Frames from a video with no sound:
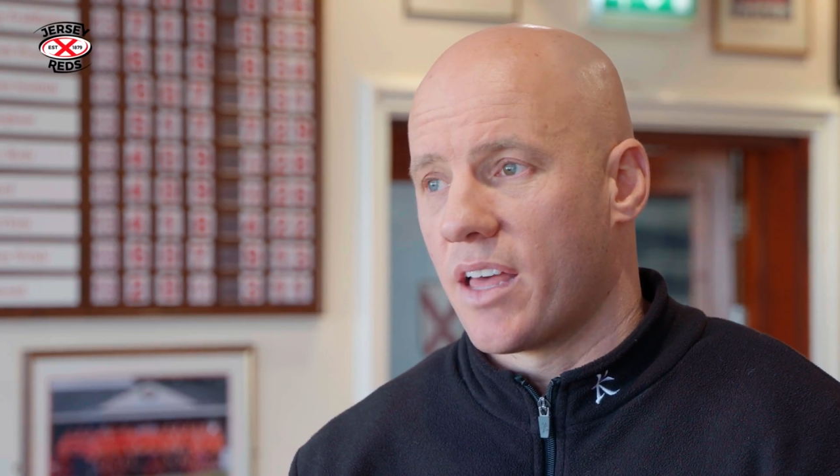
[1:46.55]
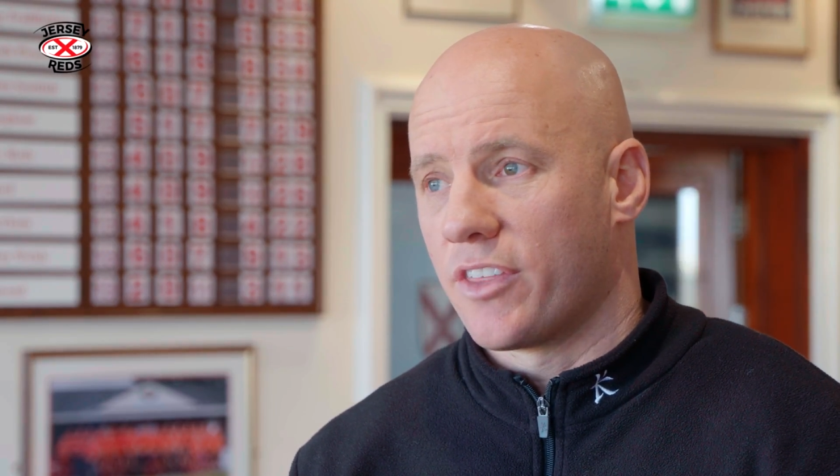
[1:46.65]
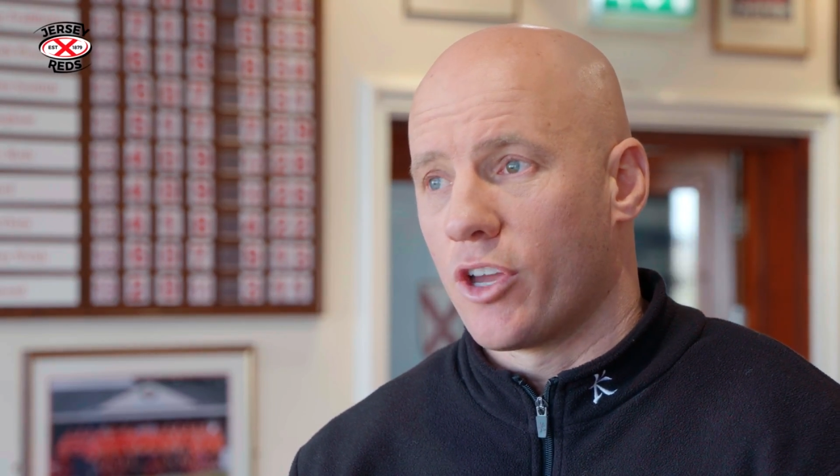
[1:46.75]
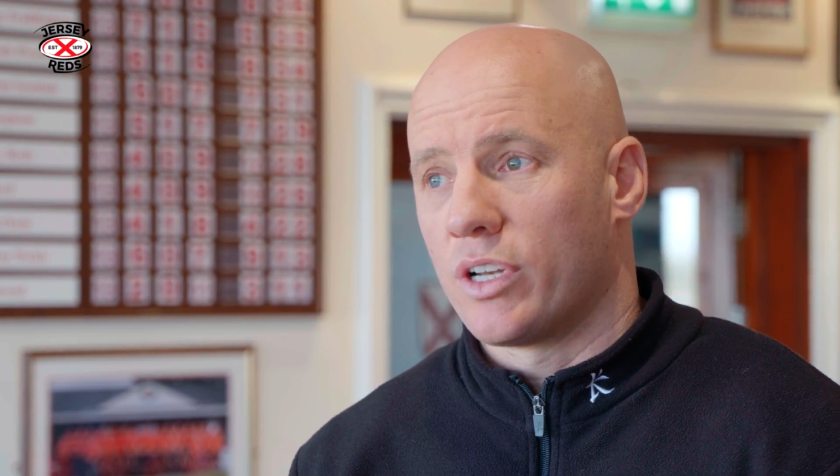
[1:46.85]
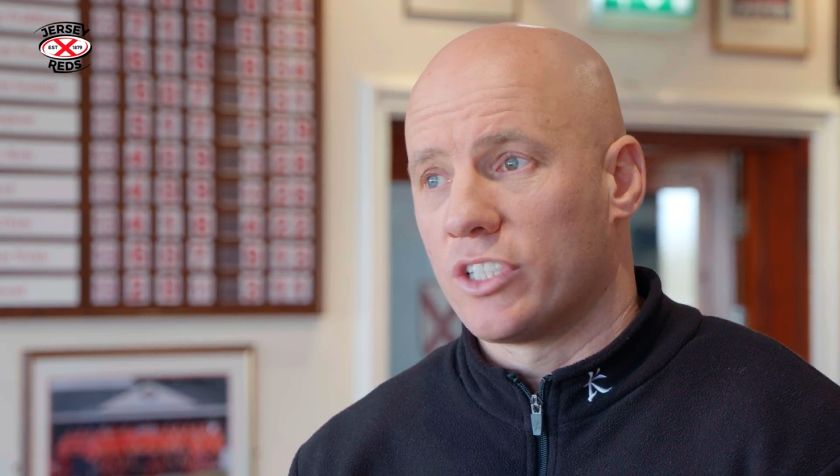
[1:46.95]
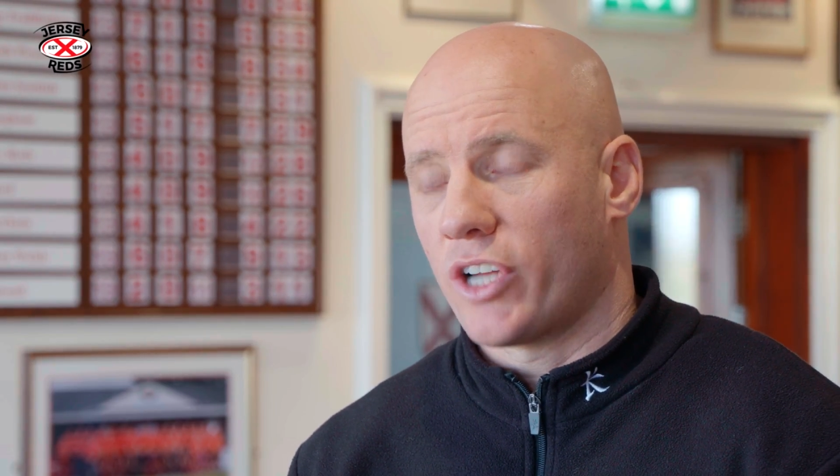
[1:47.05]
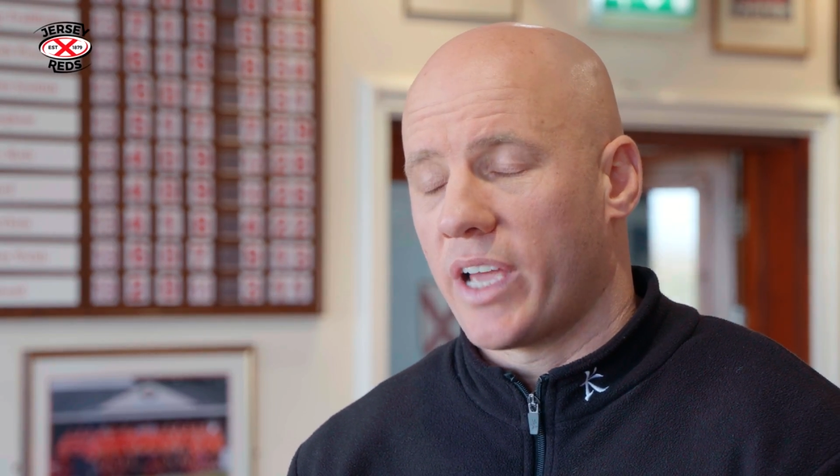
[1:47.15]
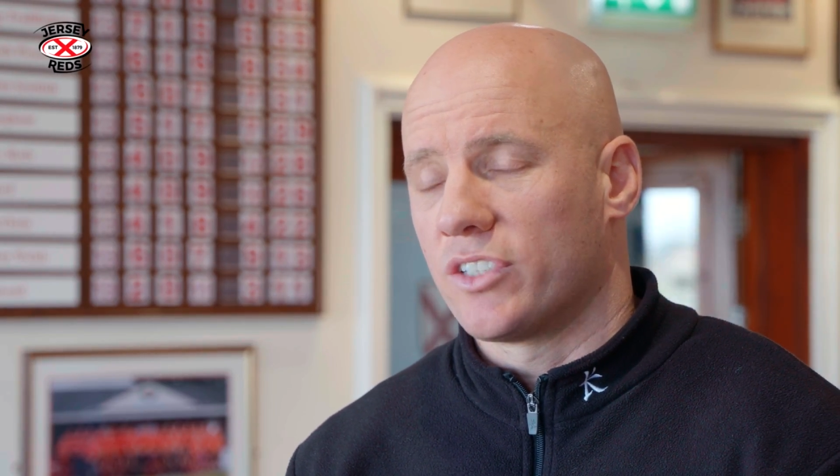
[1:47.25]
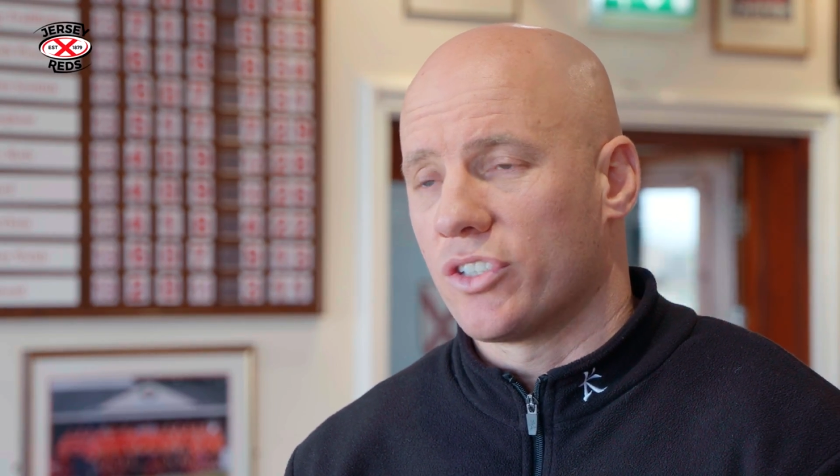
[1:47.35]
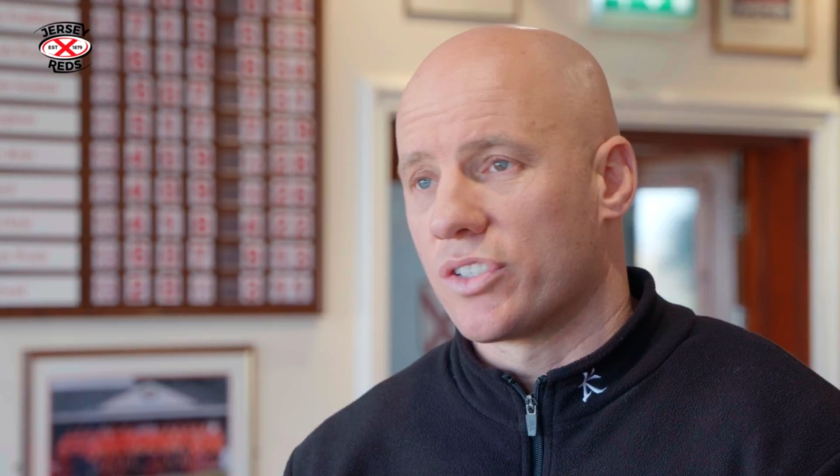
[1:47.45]
the only
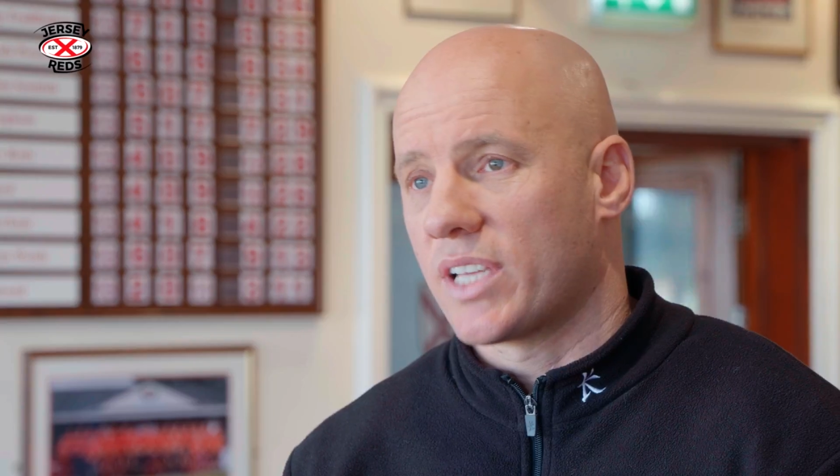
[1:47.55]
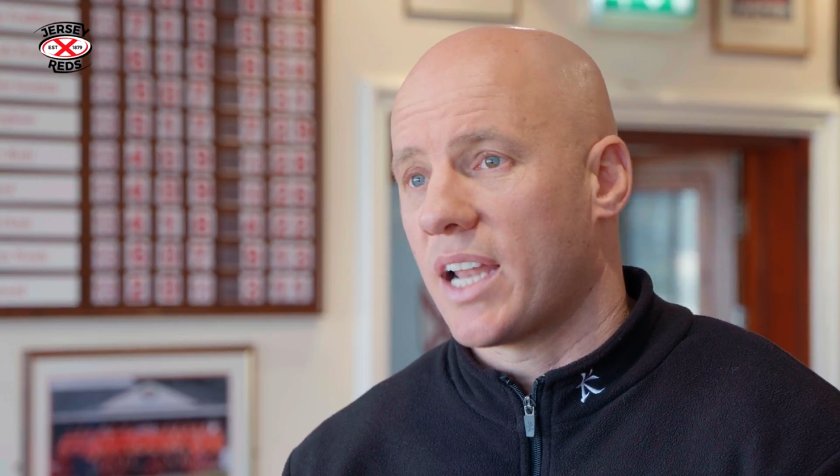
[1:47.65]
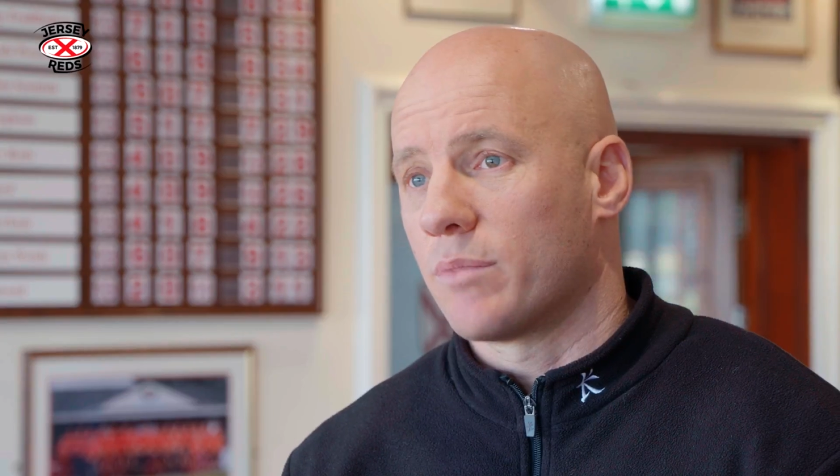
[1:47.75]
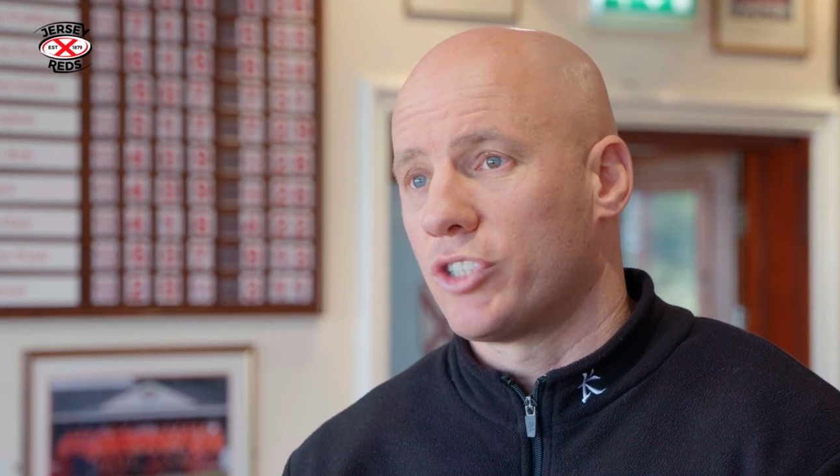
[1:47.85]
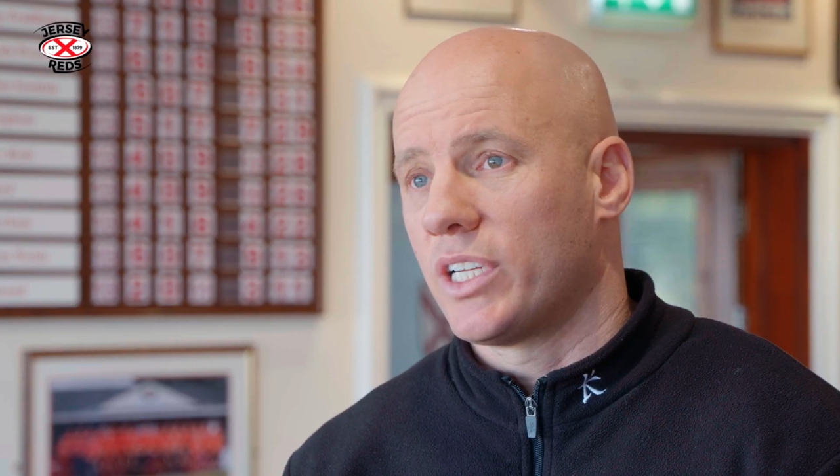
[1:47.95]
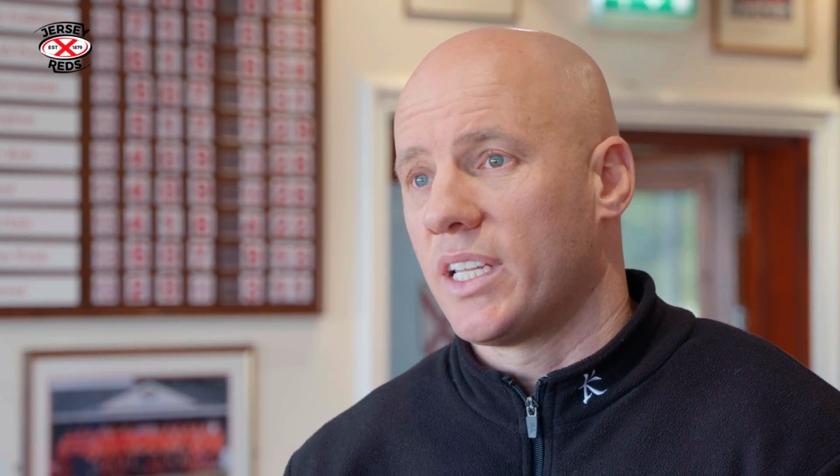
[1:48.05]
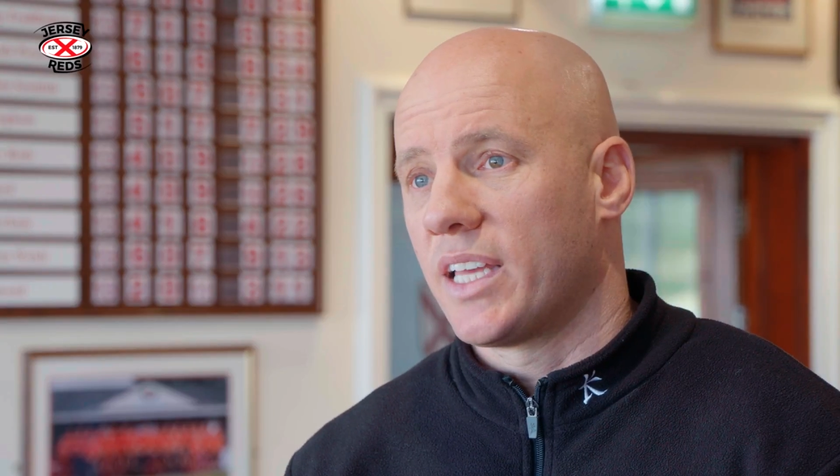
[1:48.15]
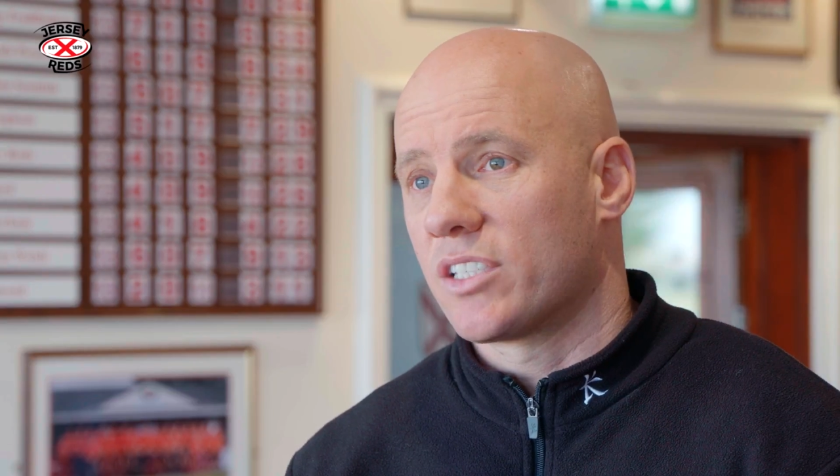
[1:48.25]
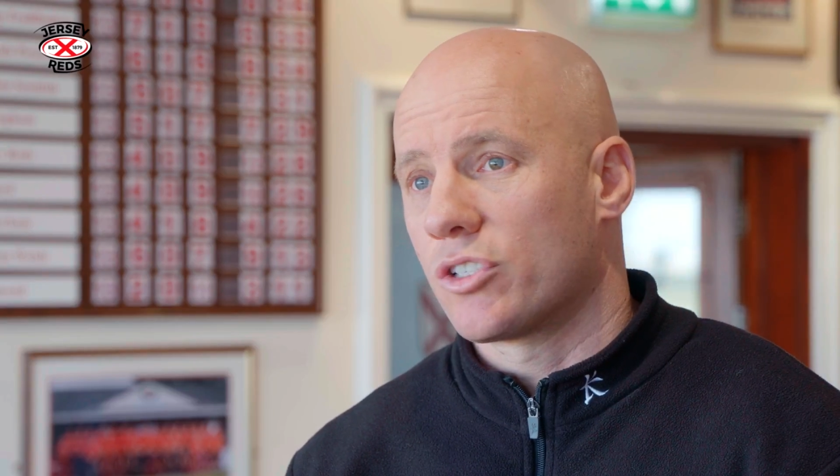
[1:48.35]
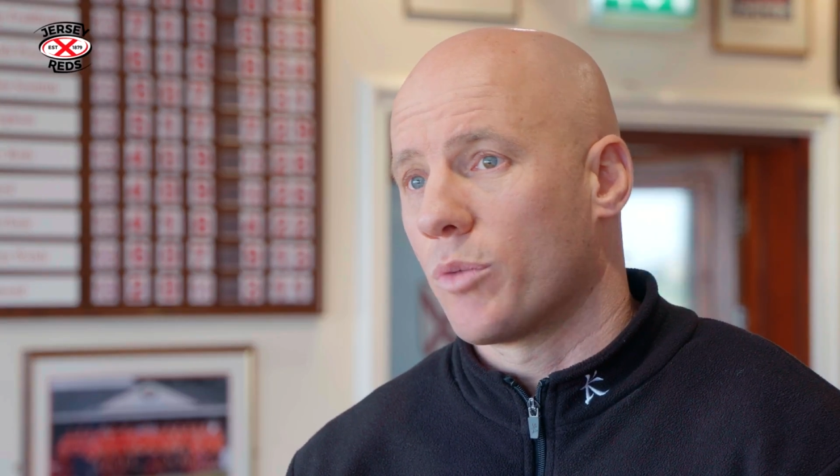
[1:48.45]
change is Callum Sheedy gets